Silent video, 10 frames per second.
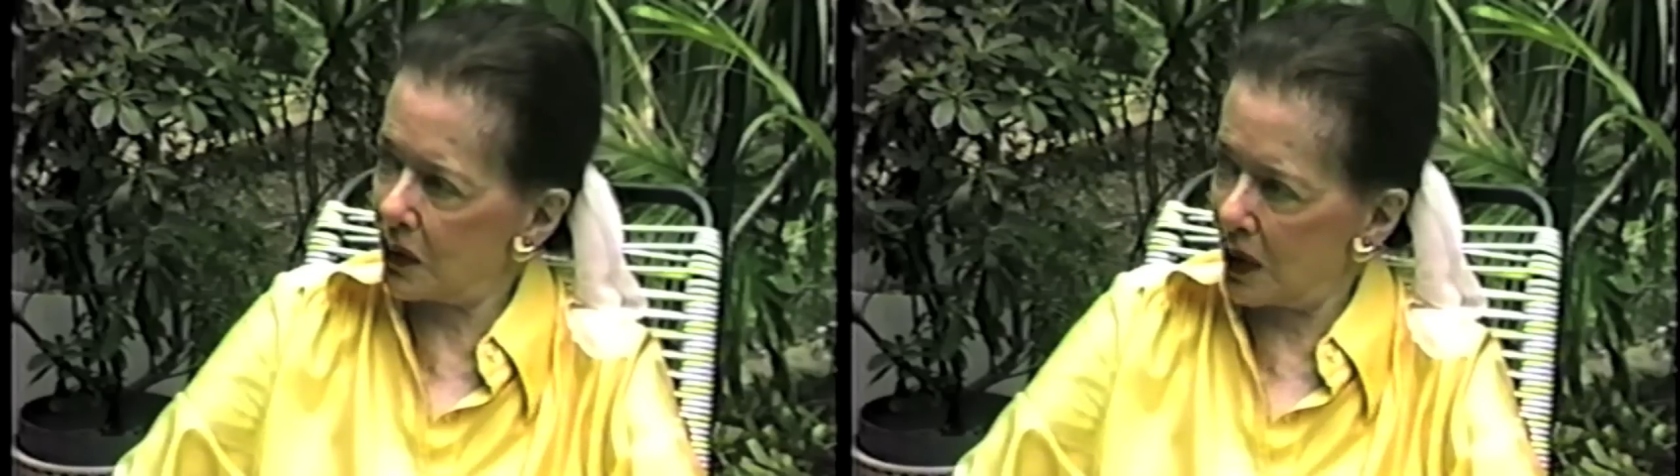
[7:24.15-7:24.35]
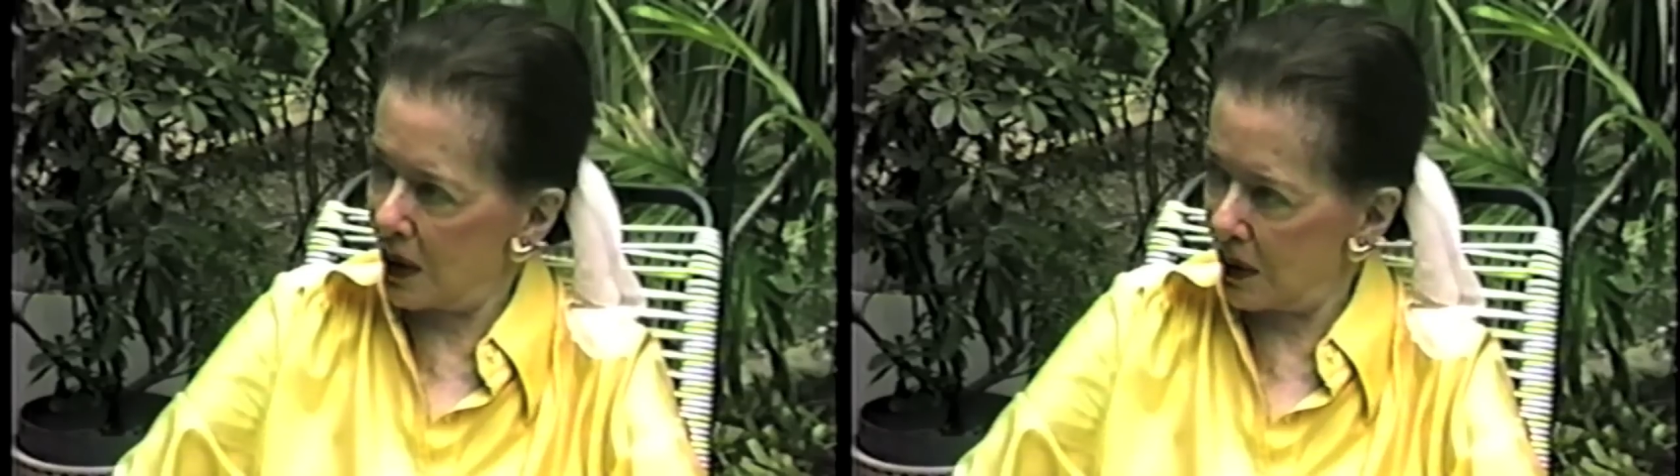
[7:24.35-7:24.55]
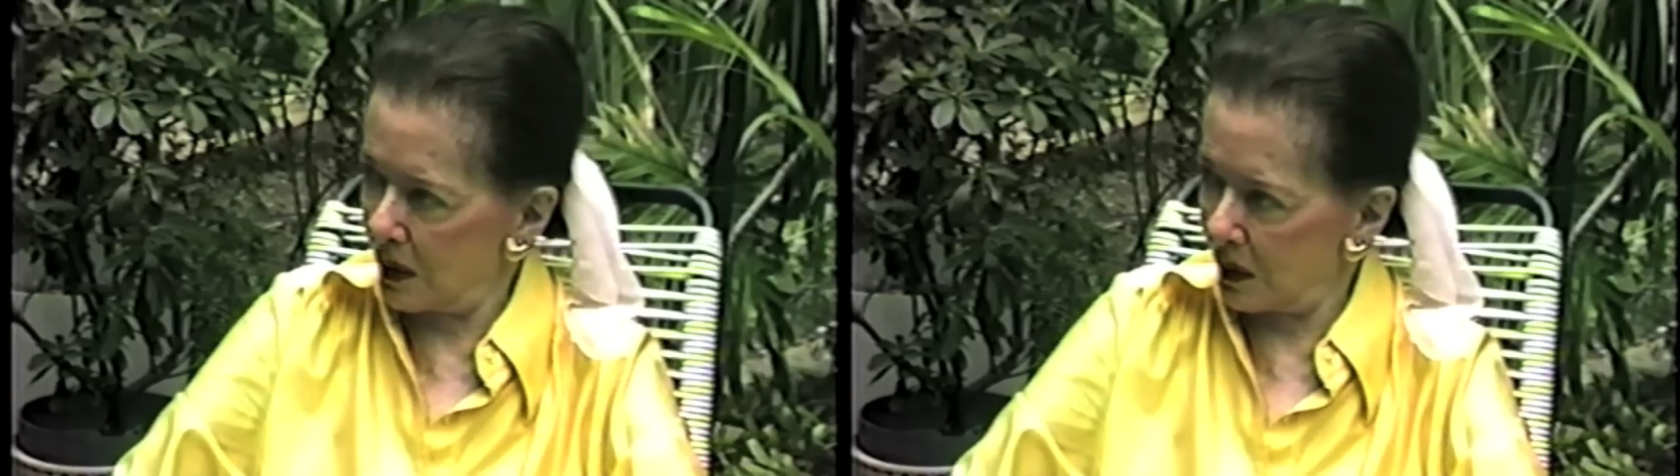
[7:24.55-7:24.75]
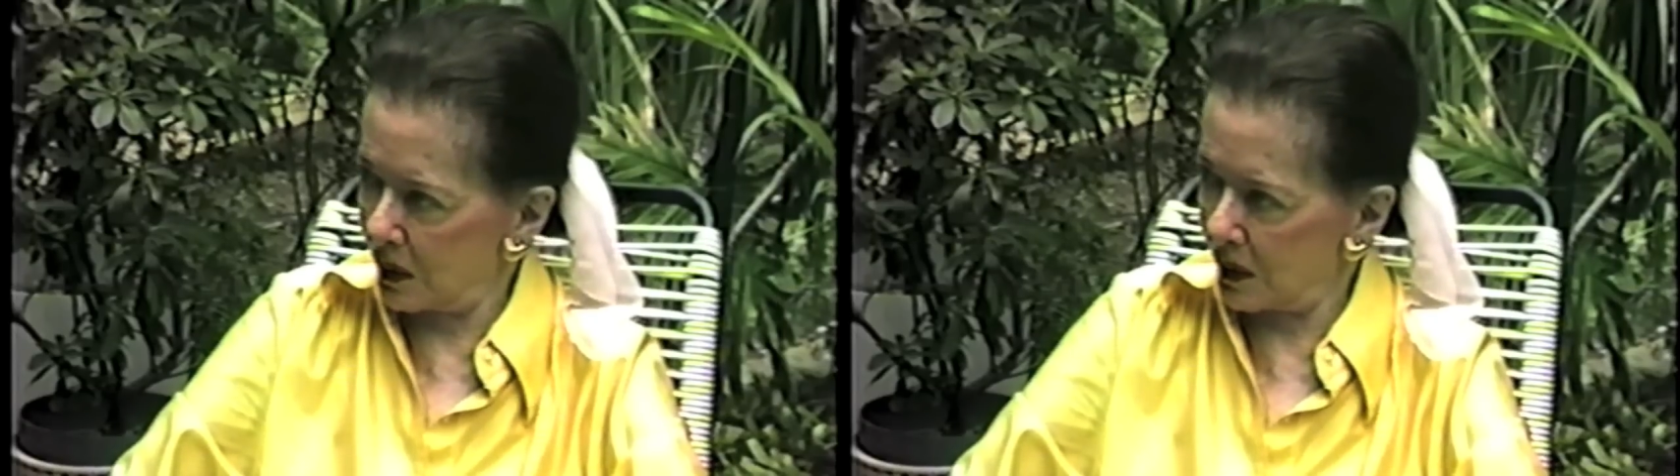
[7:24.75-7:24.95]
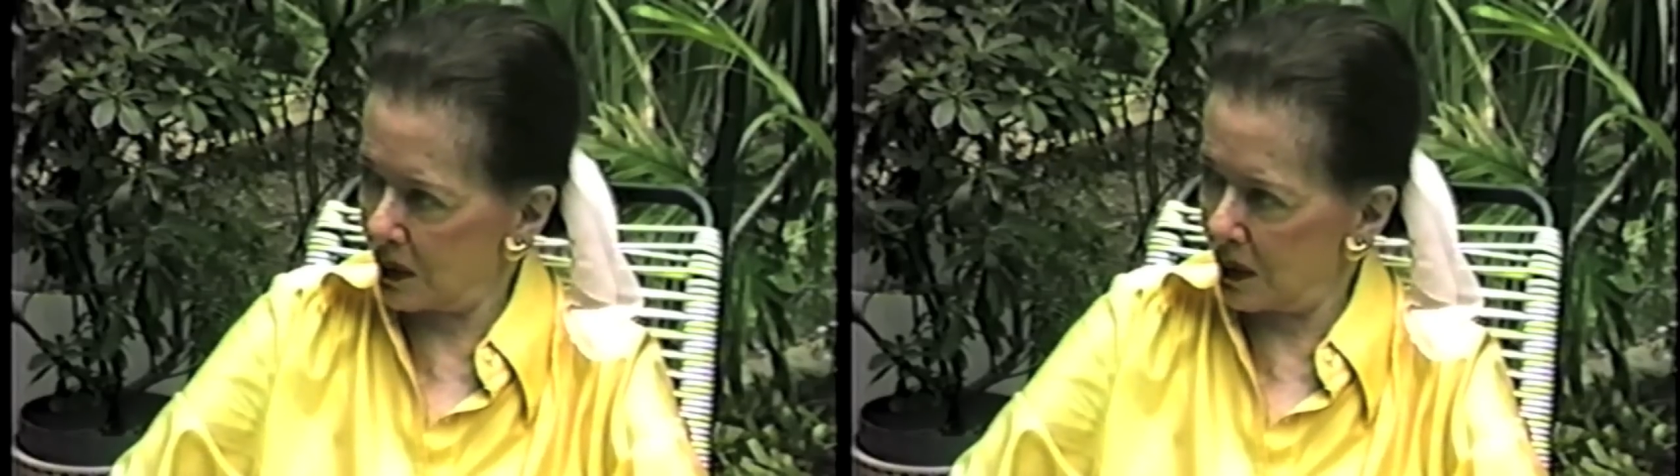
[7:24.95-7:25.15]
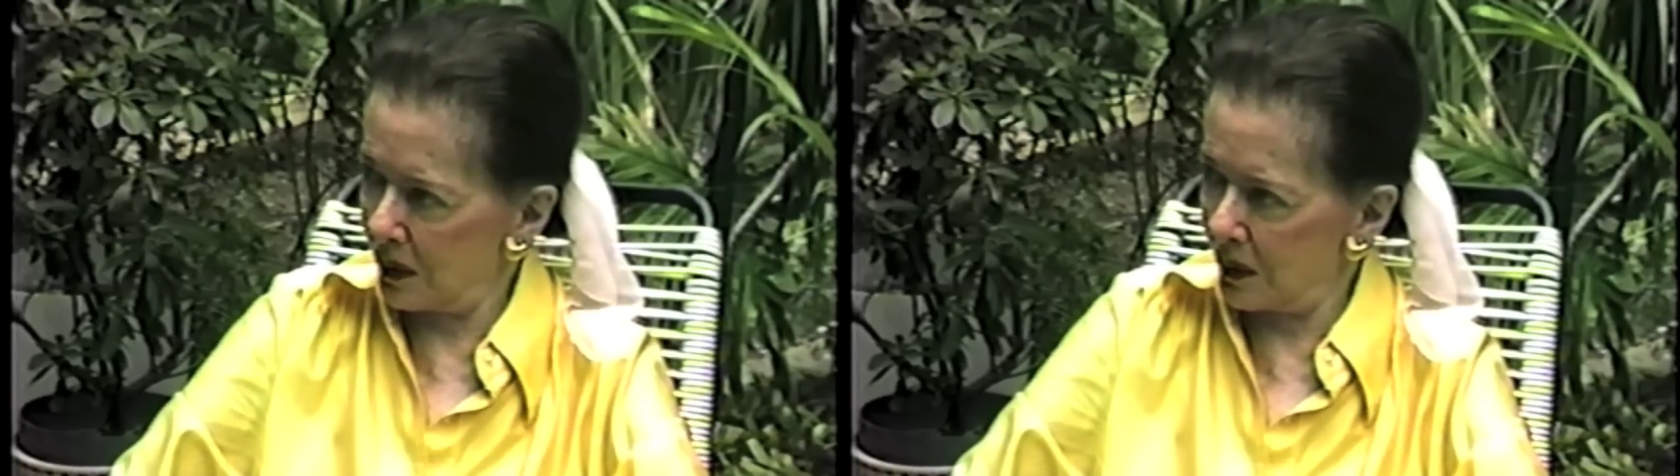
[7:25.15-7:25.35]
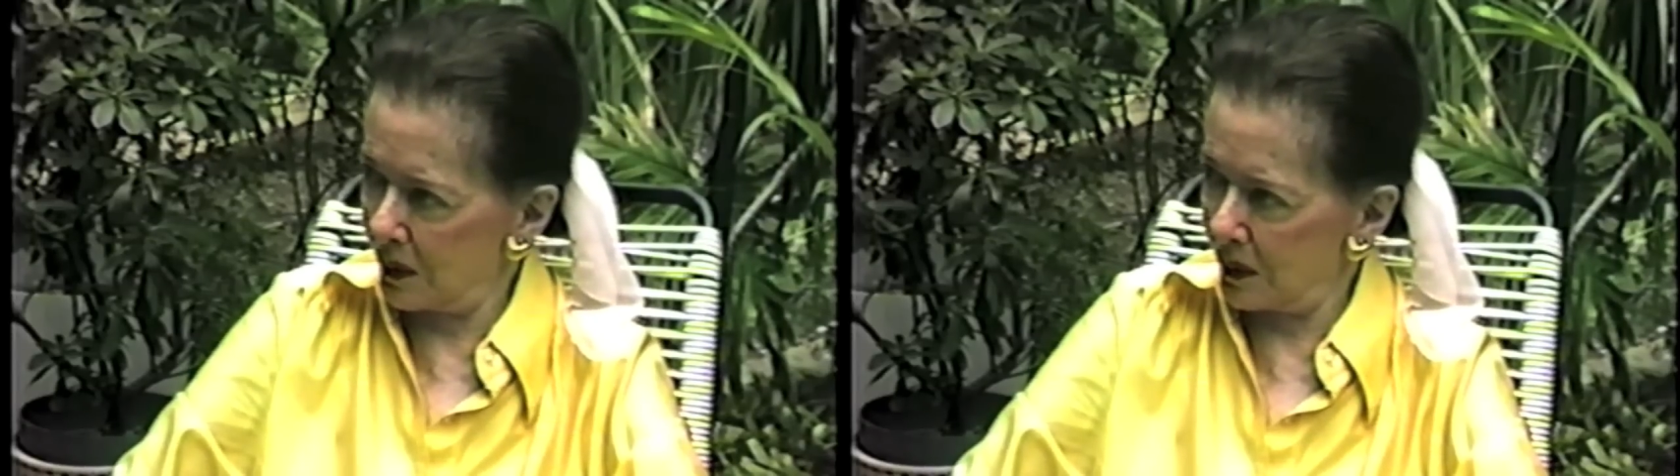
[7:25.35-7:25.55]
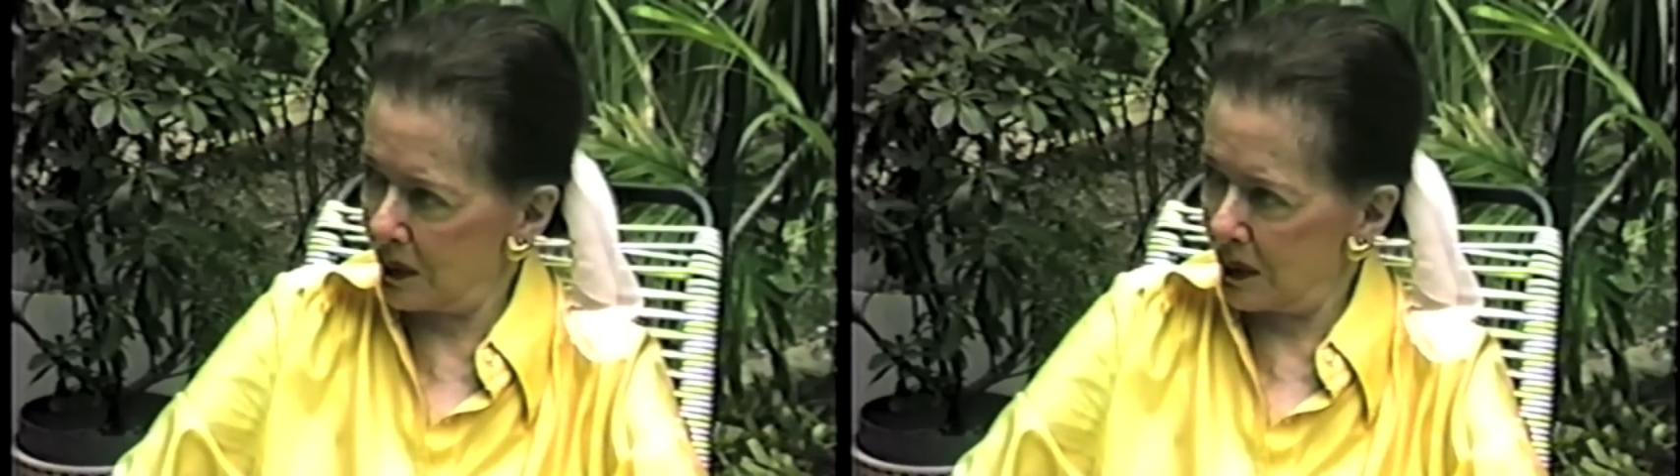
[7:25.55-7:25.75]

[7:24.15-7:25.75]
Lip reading: decided not to continue.